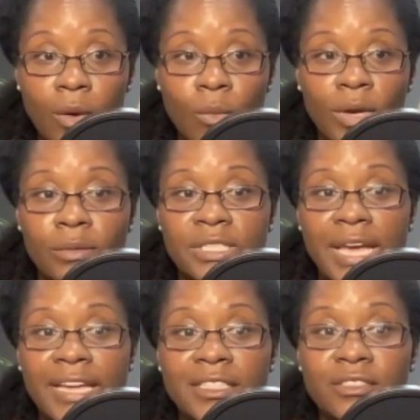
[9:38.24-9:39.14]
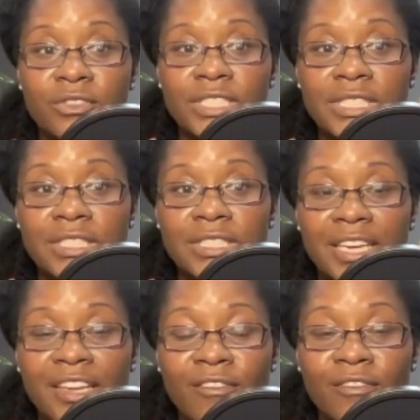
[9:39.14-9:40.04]
when I was asked to
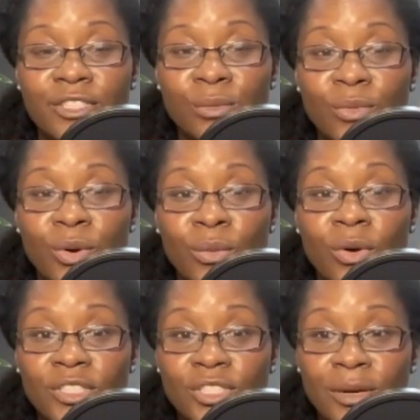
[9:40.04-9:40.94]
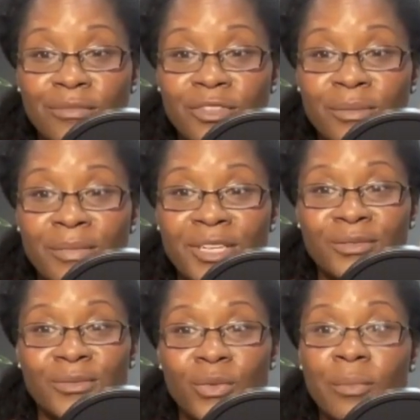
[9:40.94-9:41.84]
facilitate a vision board workshop for the
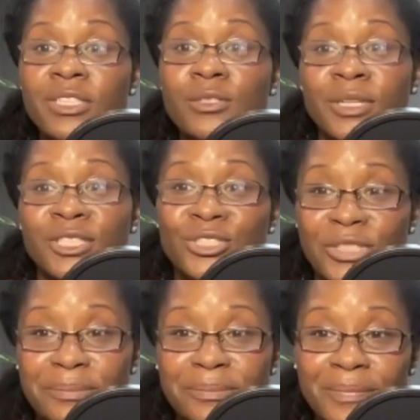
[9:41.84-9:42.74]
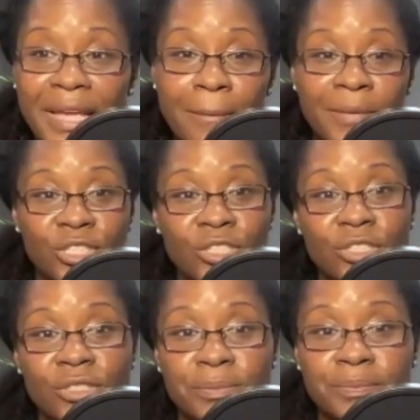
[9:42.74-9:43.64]
women's ministry at my church.